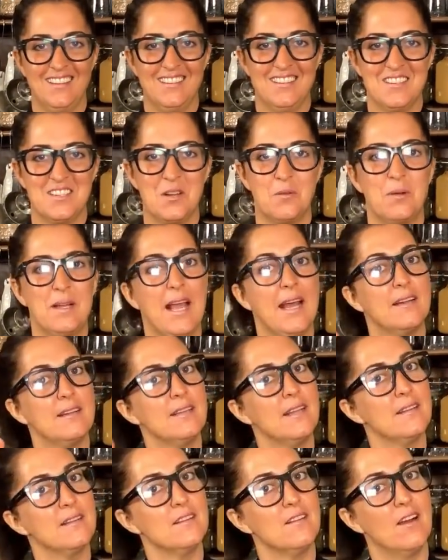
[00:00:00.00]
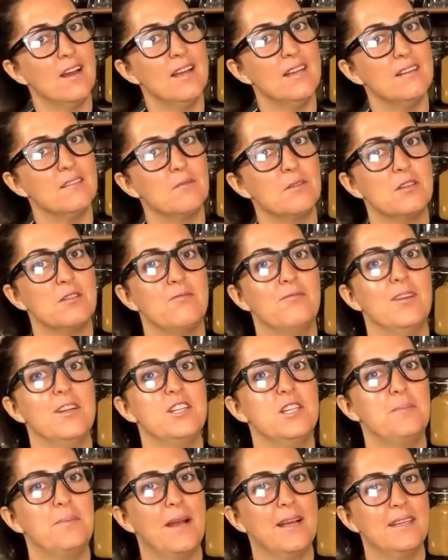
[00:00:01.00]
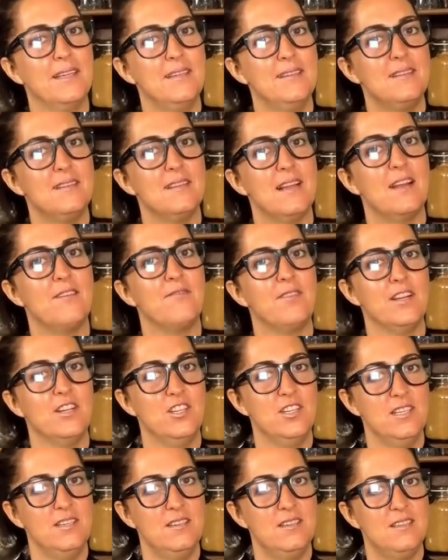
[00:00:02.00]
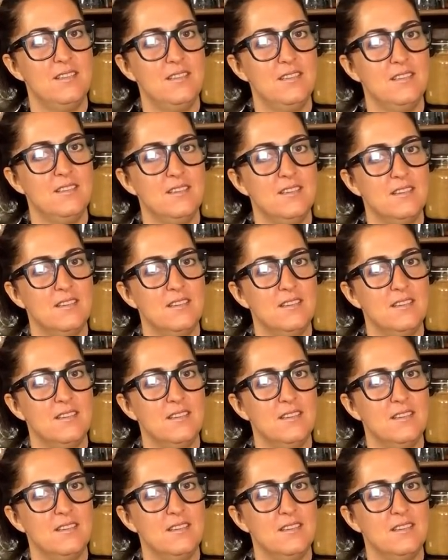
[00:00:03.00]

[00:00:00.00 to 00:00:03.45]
So we had it the other night with veggie patties and veggies.